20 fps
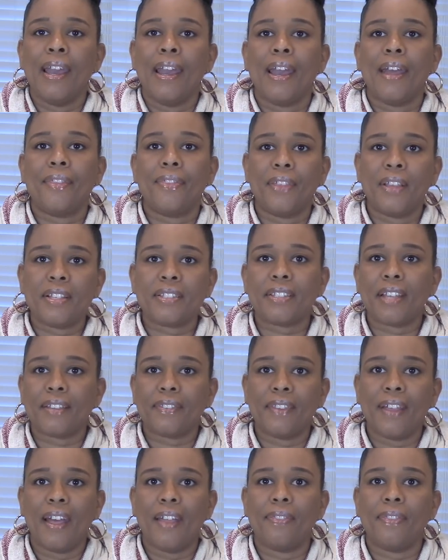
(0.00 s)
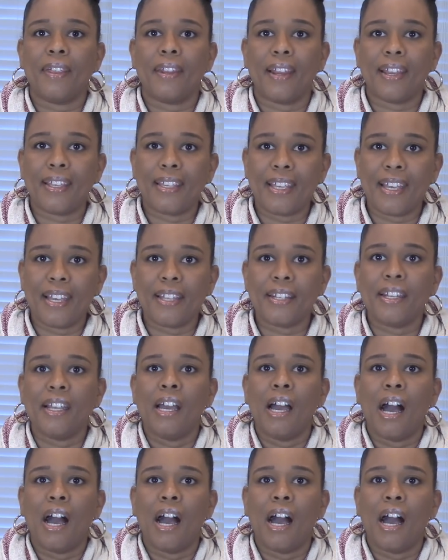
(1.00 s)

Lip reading: and things like that that I get.